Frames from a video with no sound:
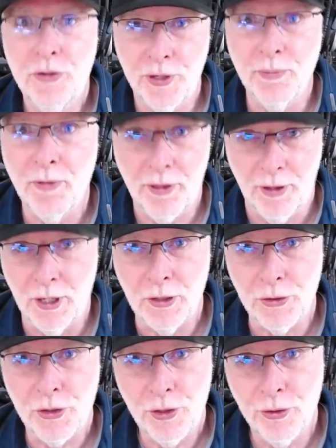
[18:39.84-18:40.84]
some
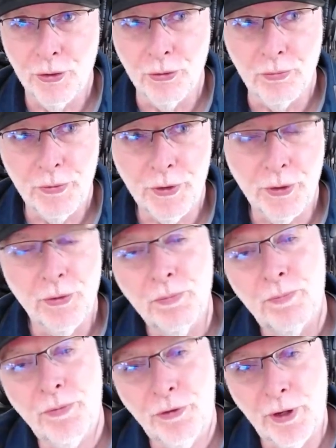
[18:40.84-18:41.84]
things too. So
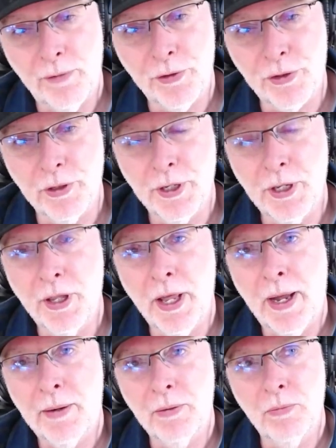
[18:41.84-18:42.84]
selfishly,
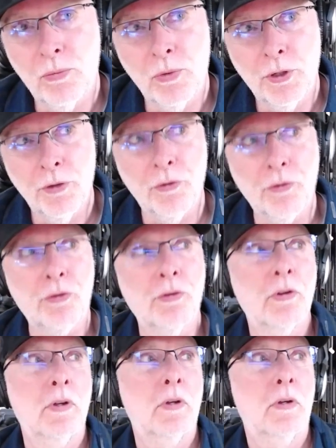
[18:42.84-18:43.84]
that was
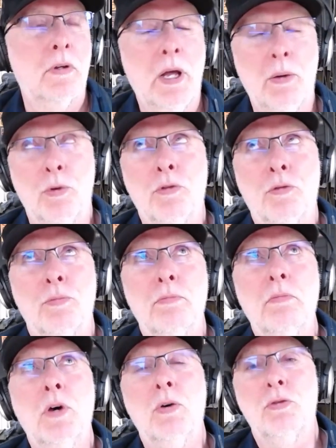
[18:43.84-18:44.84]

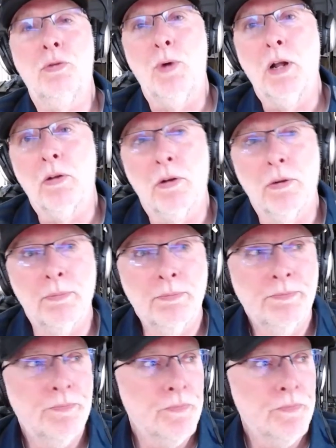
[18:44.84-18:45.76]
most welcome.